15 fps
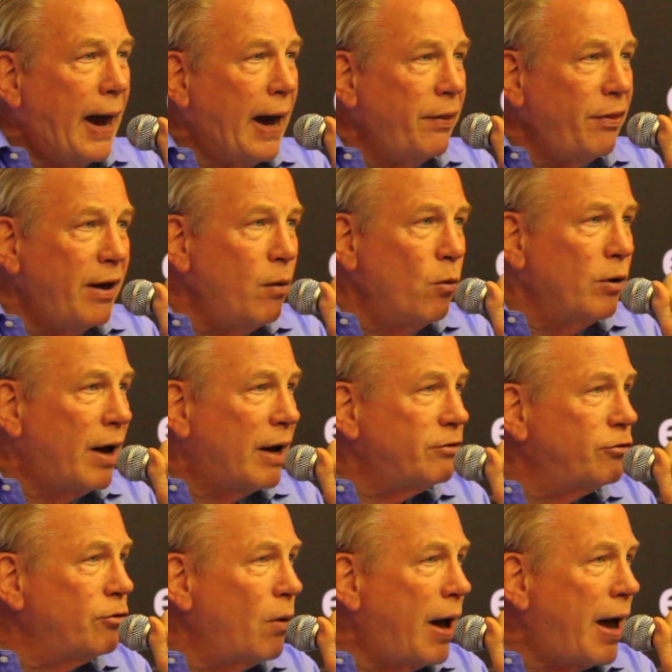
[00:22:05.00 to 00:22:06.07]
And they were
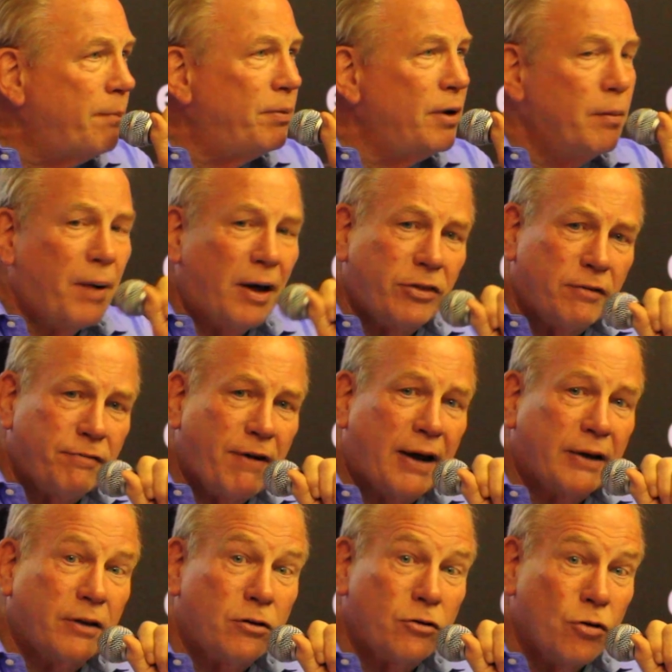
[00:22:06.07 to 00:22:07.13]
not so happy about the
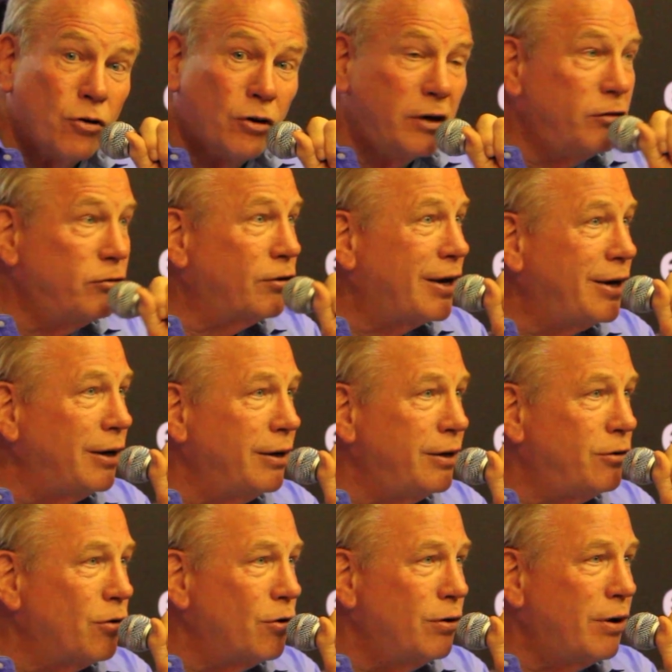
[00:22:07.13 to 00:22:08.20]
fact that Turkey
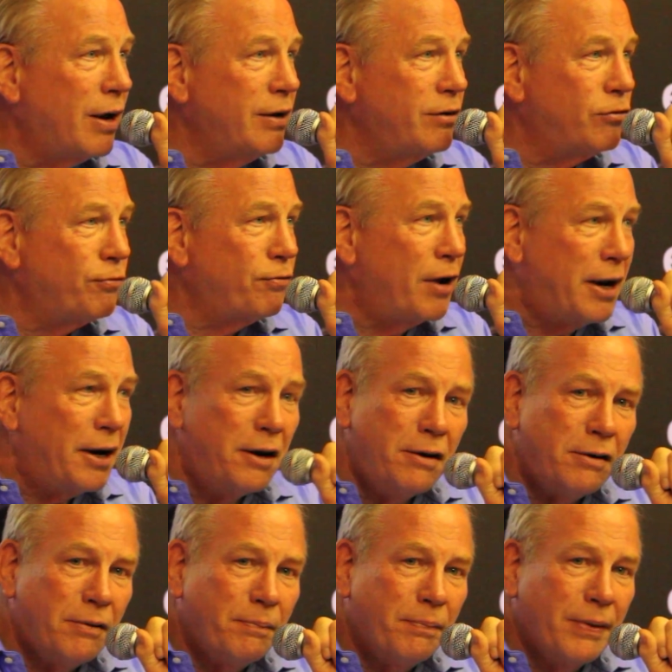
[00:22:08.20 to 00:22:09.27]
suddenly turned on its
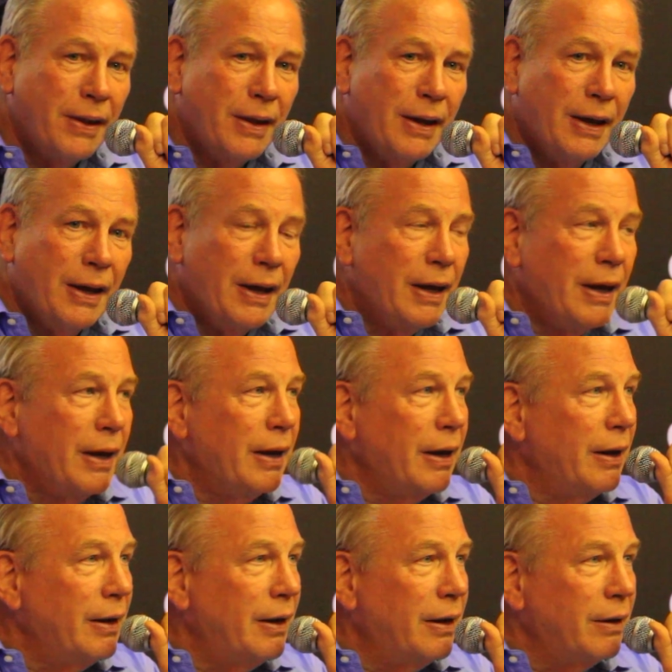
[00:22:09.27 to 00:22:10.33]
friend
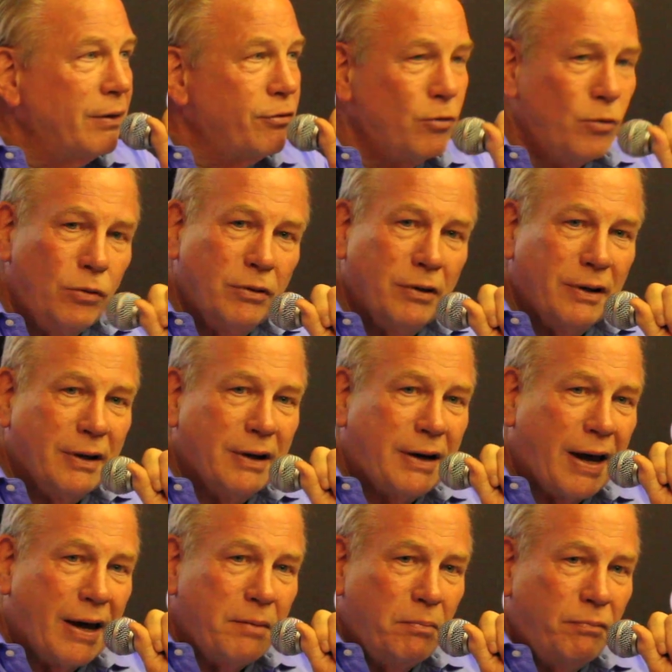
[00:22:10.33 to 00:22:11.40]

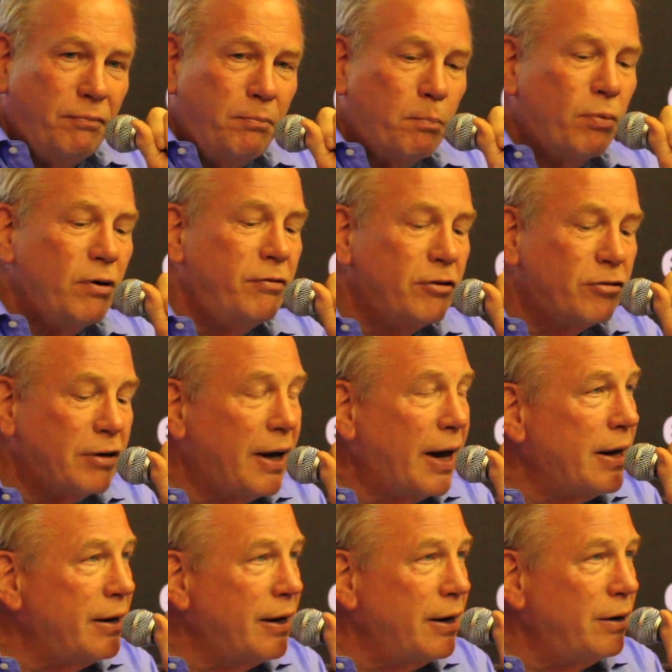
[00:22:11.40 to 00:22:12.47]
it had
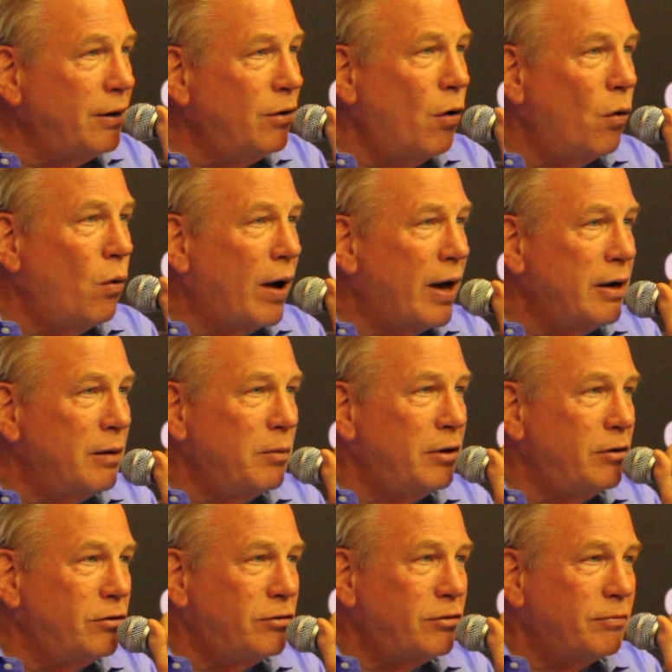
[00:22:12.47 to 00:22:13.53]
previously had a no
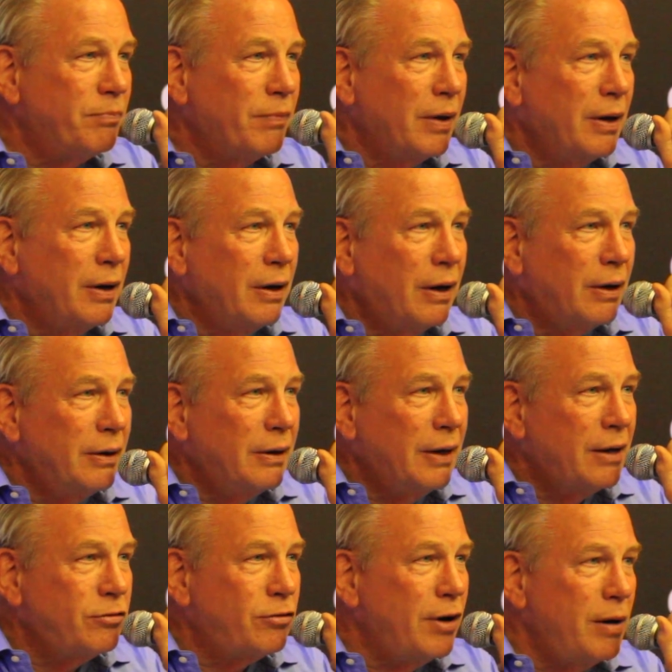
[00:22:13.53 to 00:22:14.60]
enemies
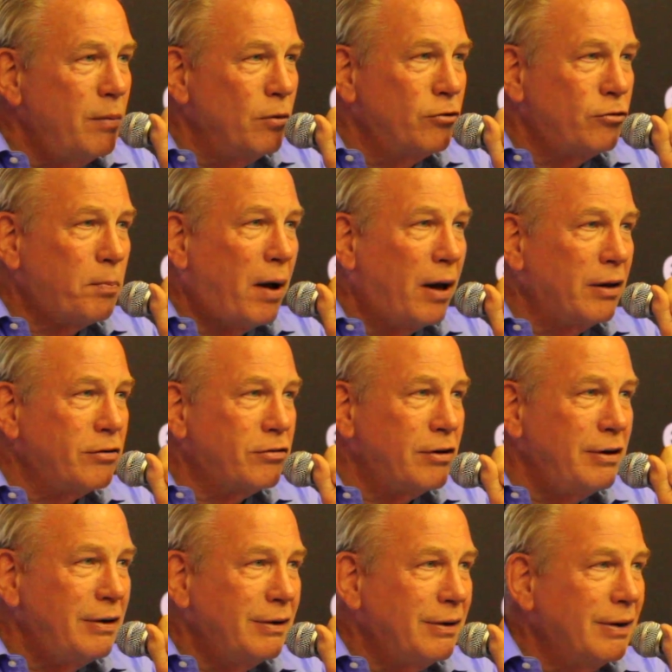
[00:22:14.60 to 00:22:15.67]
as neighbors
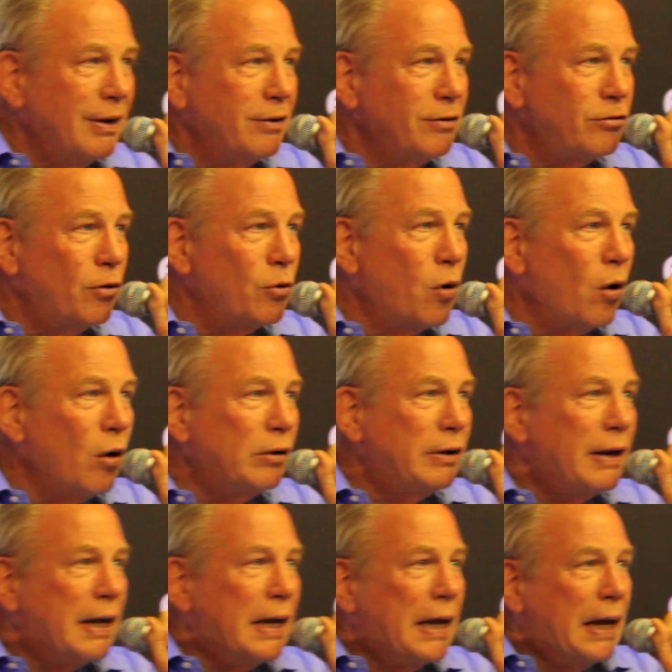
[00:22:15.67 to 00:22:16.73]
policy,
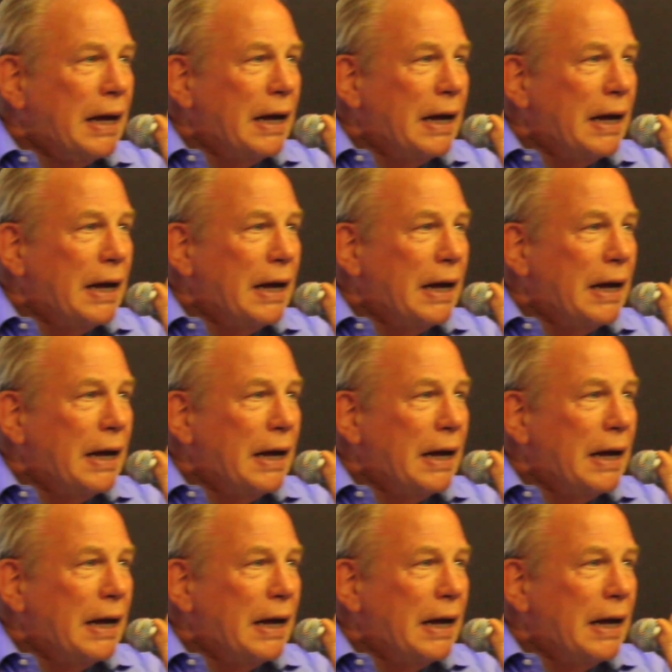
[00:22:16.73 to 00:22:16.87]
so-called,